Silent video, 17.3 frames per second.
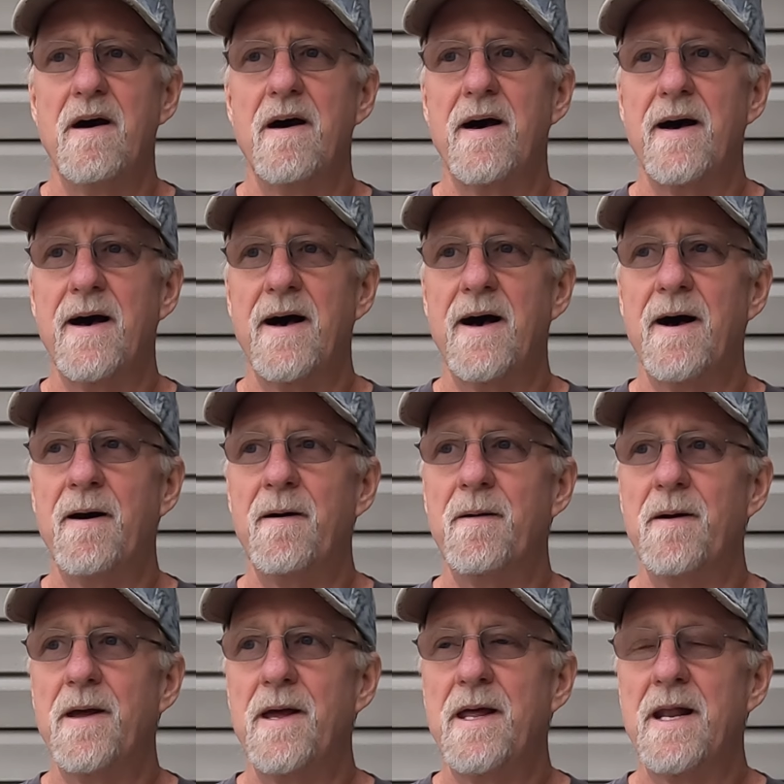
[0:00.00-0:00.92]

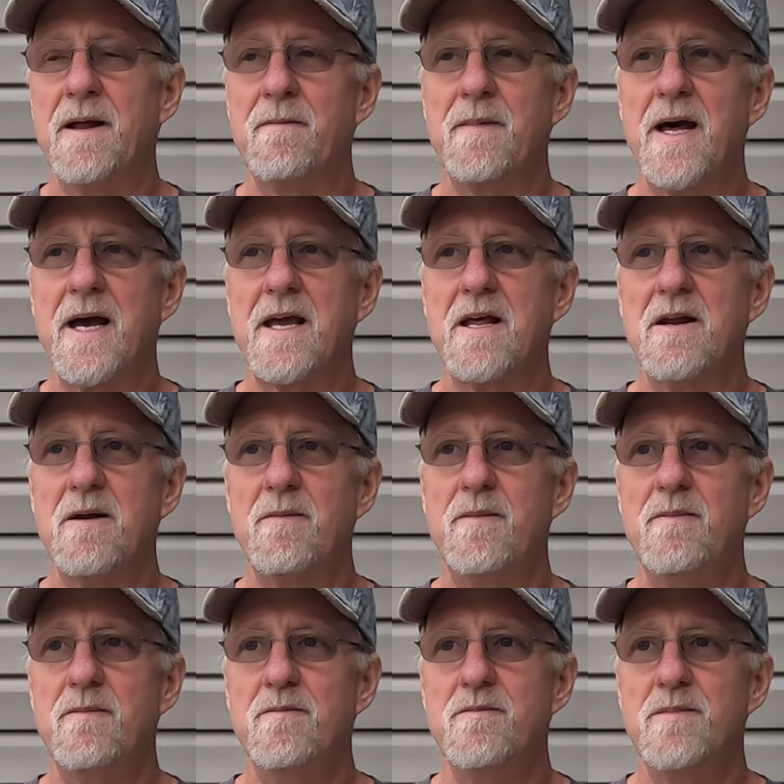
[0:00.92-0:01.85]
and I'm not going to,
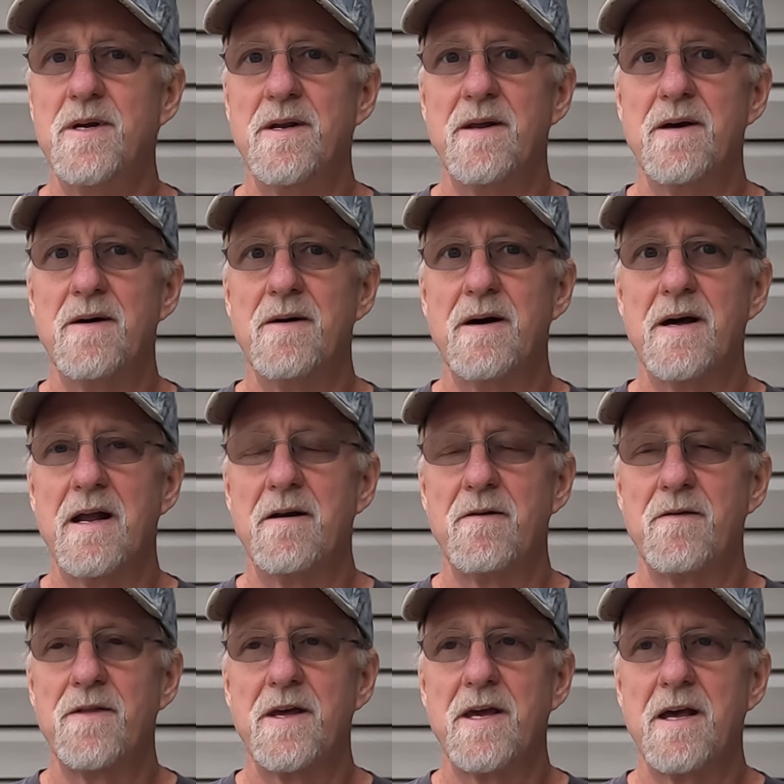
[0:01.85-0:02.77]
I
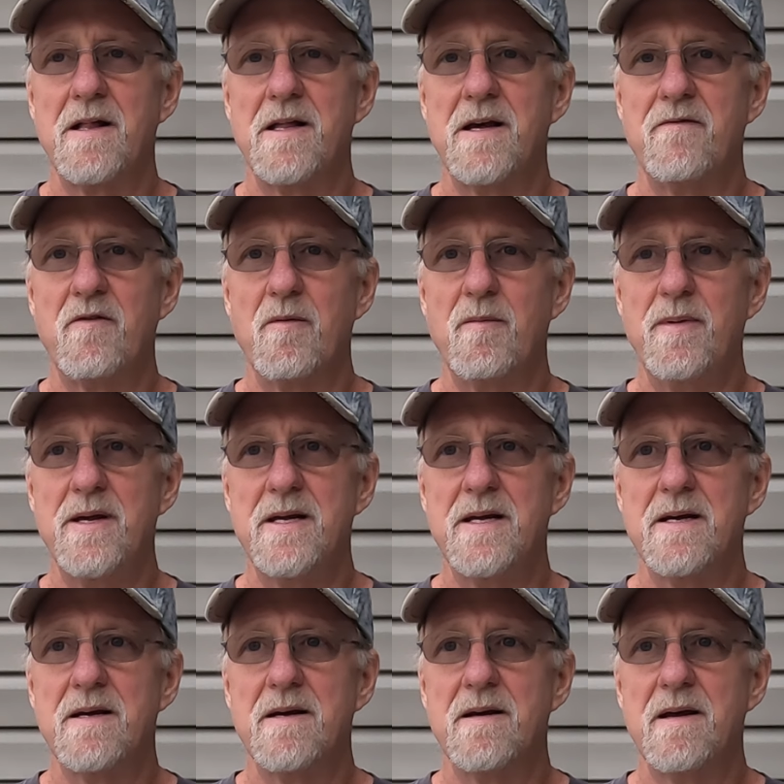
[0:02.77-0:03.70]
don't think I'll ever
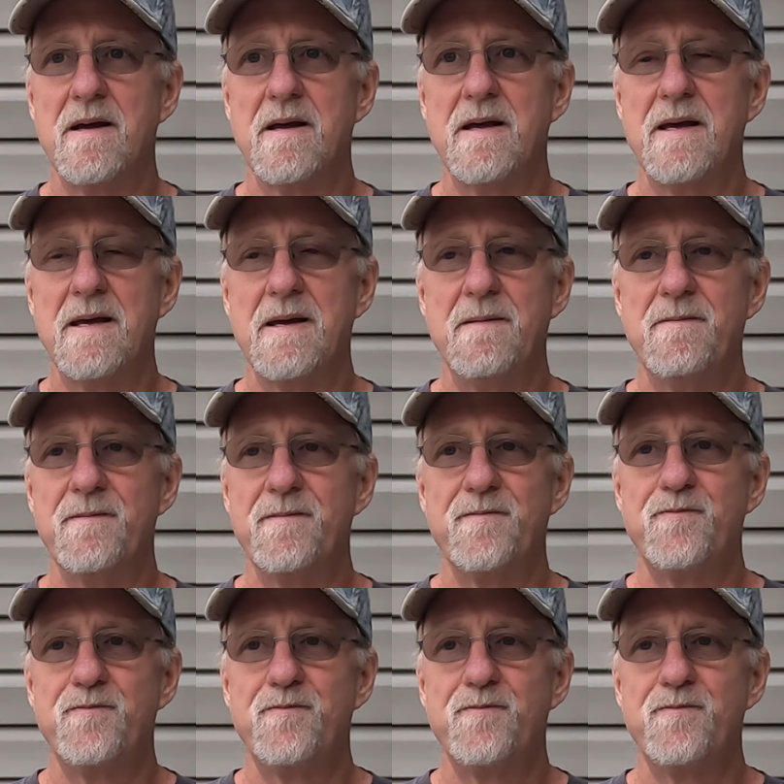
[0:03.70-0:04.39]
be in